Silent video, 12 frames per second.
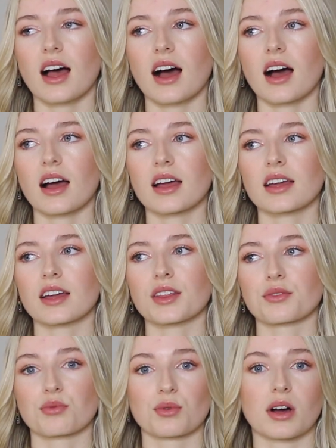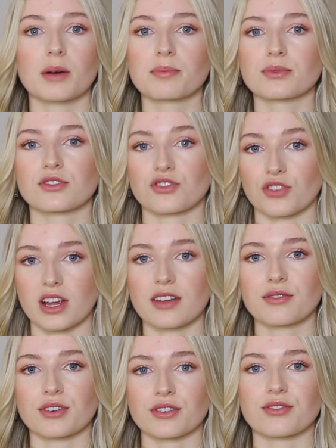I threw up
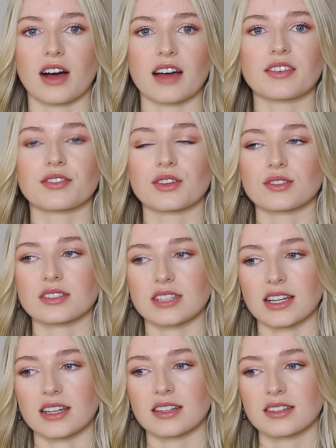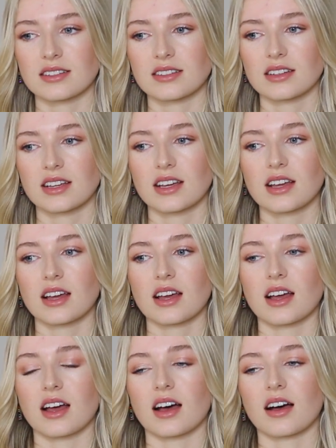straight for five of those days.
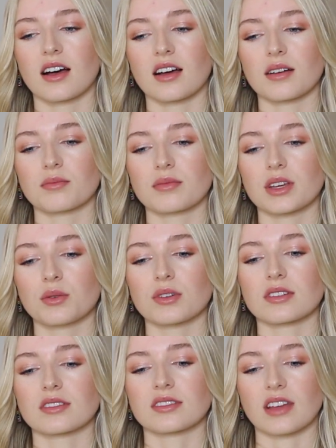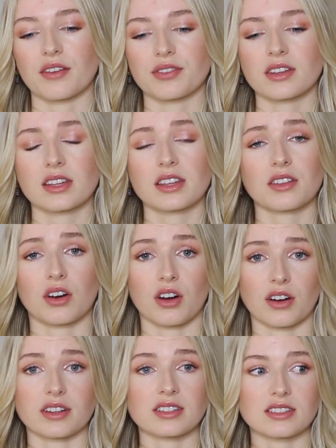Um, it was definitely the
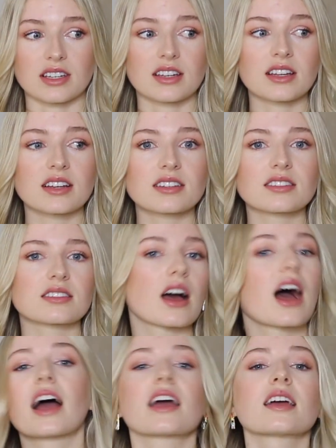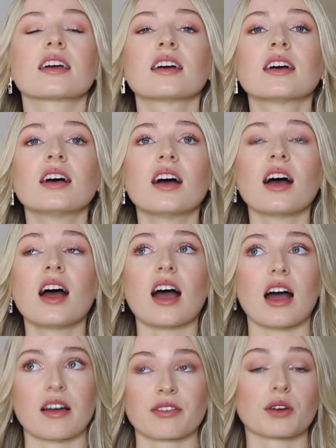hardest sickness I
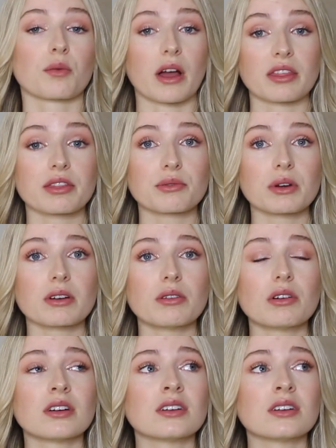ever went through.